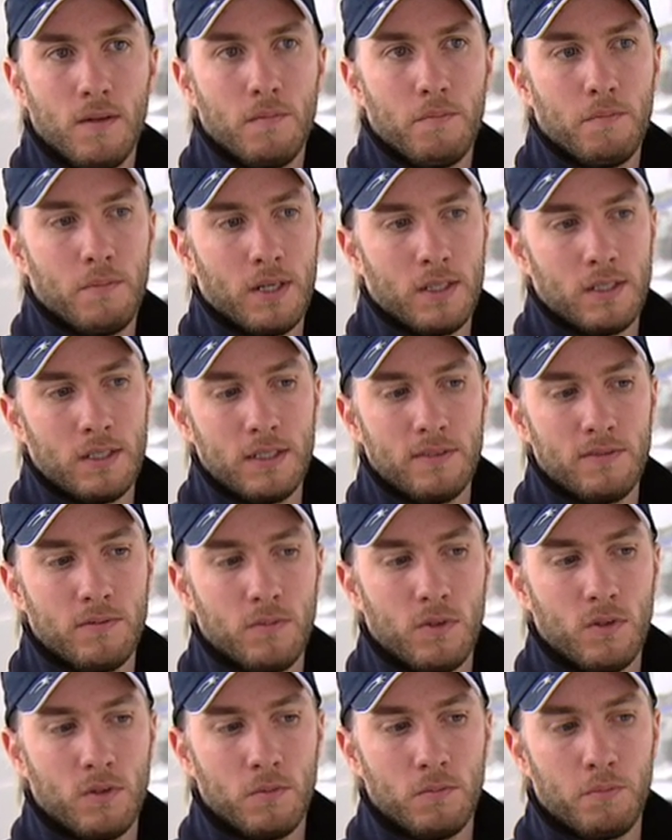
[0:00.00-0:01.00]
But even
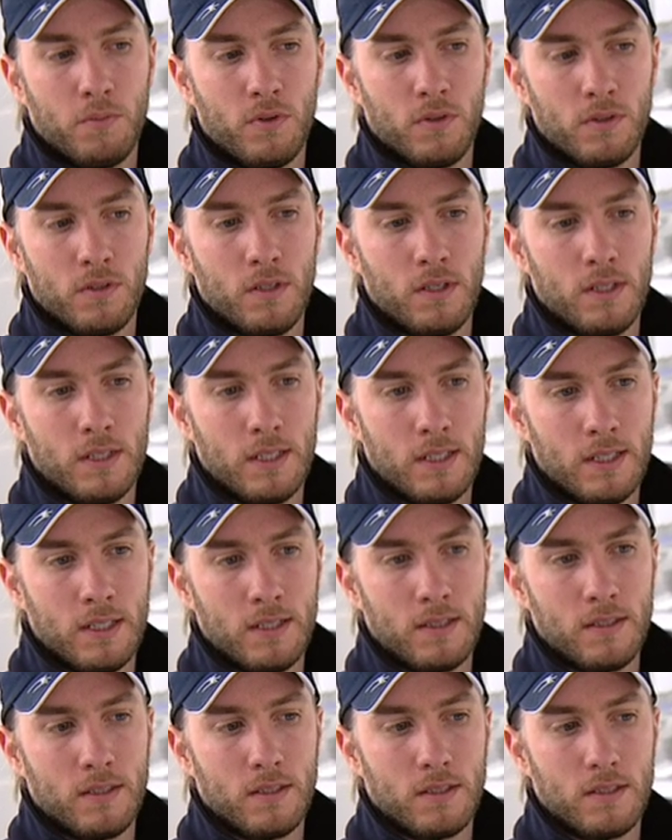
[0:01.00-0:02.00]
more importantly,
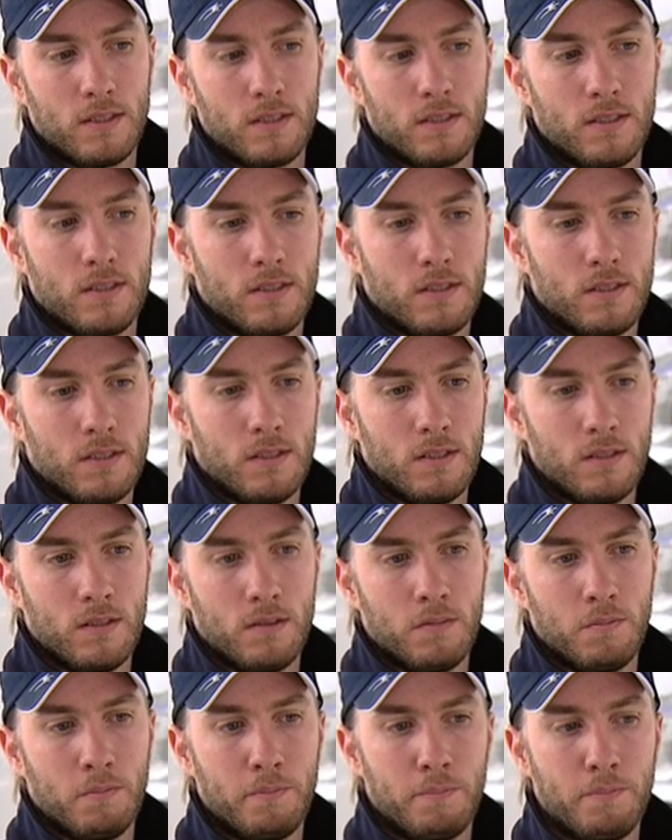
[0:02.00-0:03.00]
it's
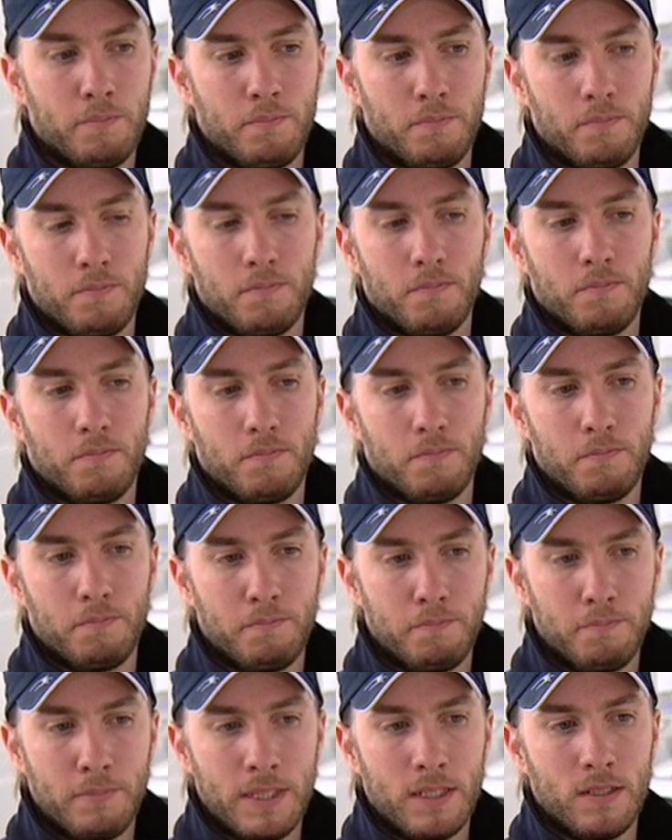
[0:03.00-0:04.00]
the
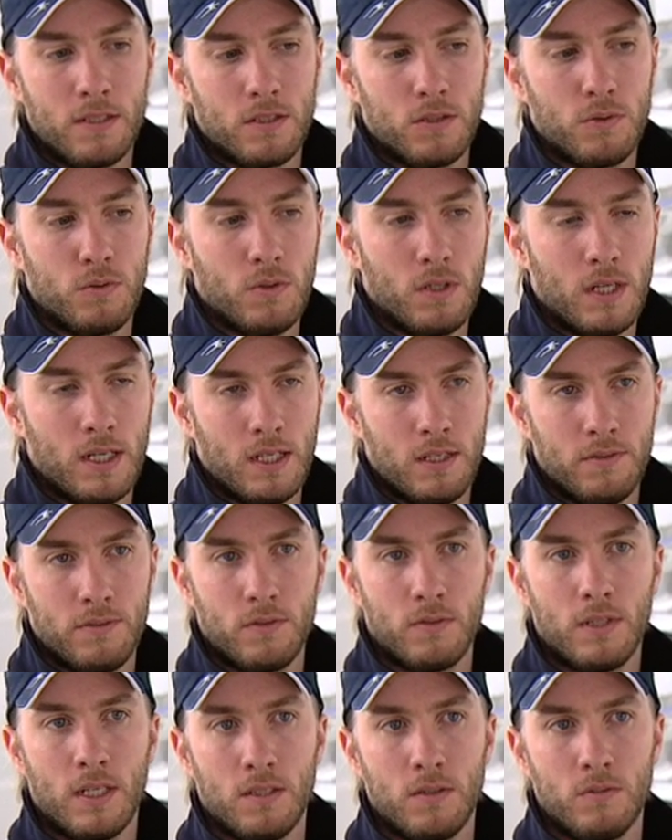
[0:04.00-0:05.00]
biggest tool I have
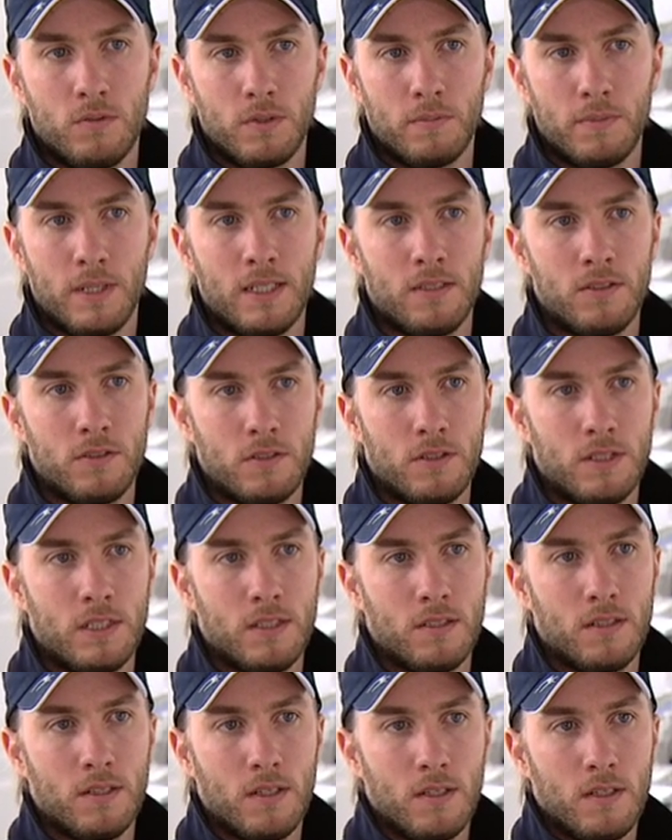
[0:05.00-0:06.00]
together with my
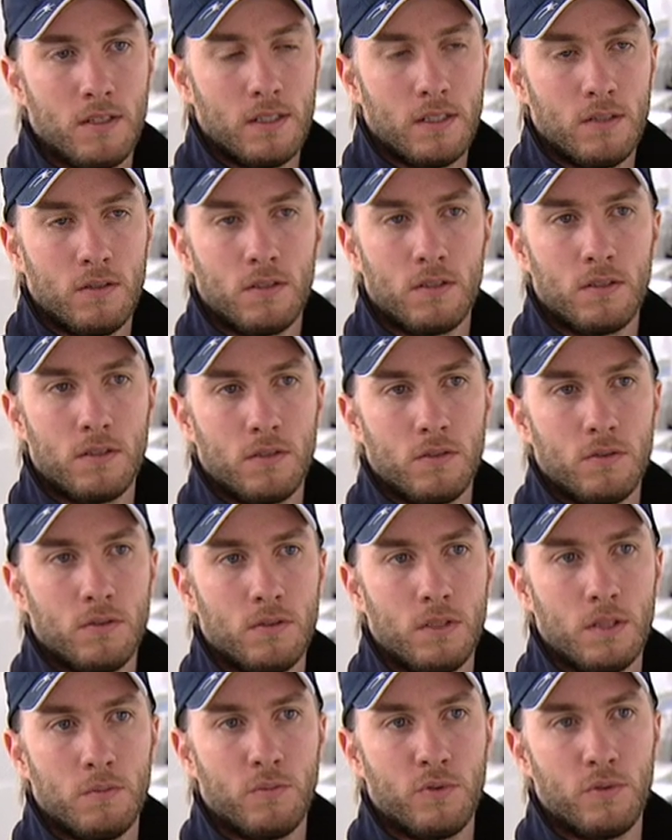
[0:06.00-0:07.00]
engineer in order
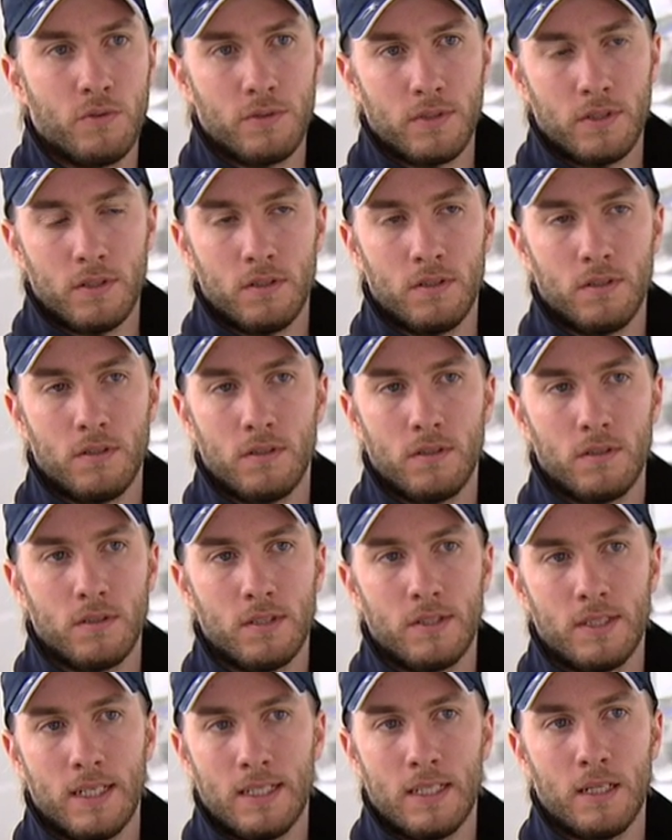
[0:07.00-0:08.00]
to improve the,
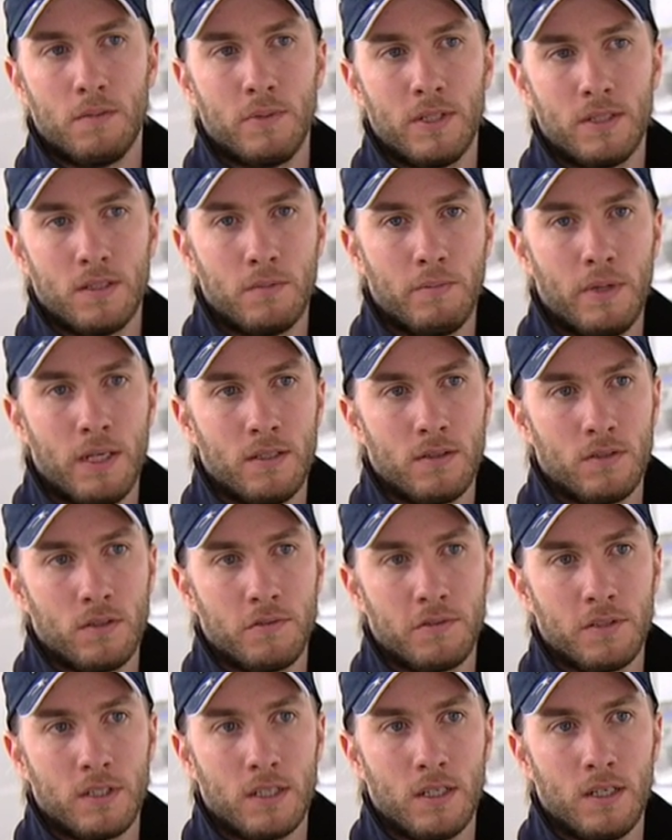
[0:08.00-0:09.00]
the setup and the balance
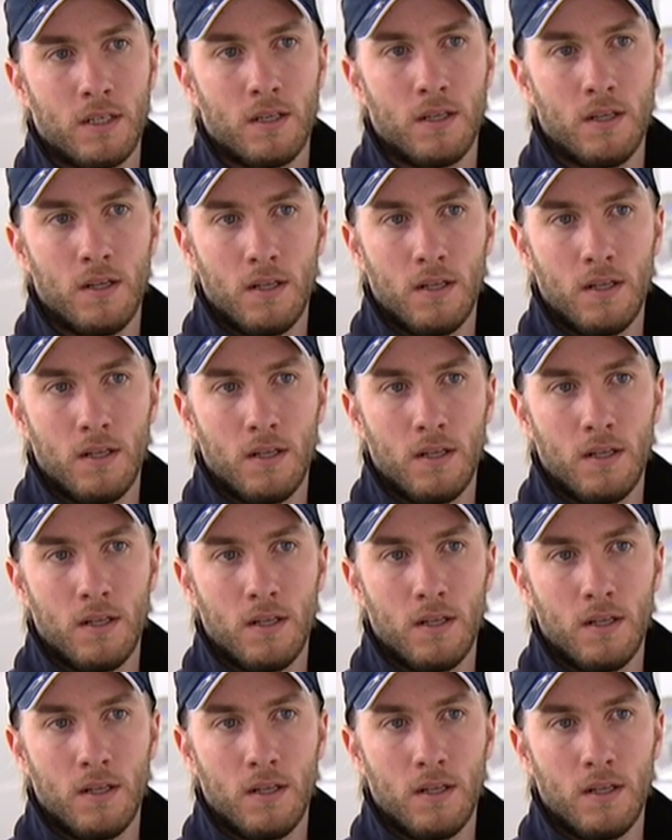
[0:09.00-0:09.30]
of the car.